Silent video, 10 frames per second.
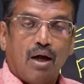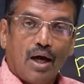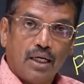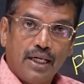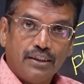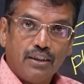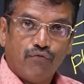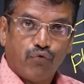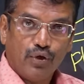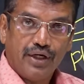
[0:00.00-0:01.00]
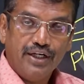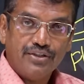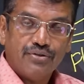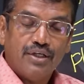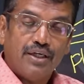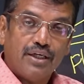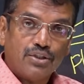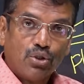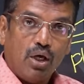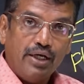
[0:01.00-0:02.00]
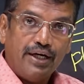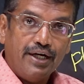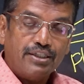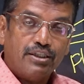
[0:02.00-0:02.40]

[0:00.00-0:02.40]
Unlike the fluids, in solids,